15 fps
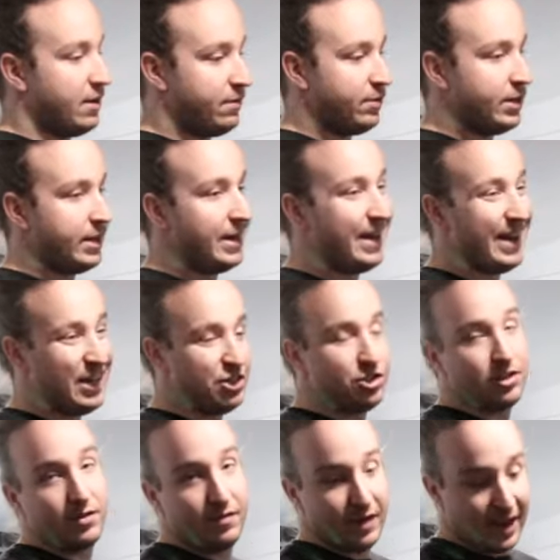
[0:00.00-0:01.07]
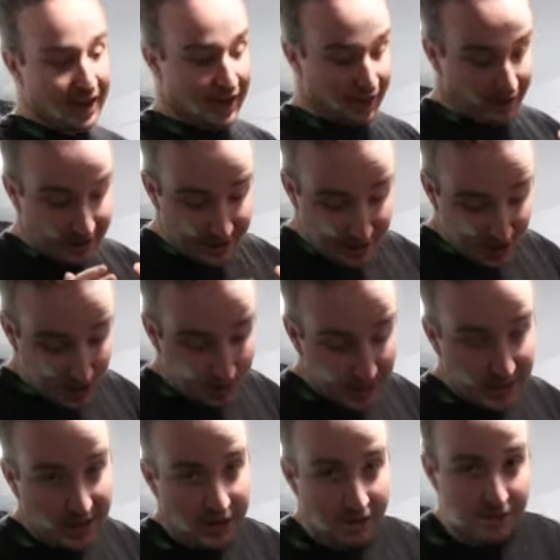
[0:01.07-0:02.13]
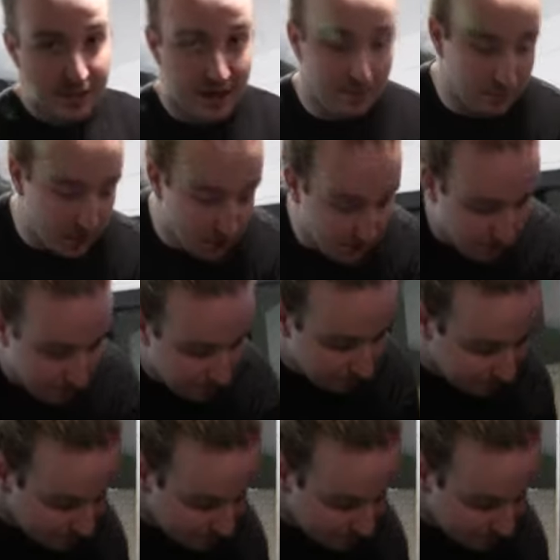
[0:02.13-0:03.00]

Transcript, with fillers: every inch of the van. Speaking of, down below,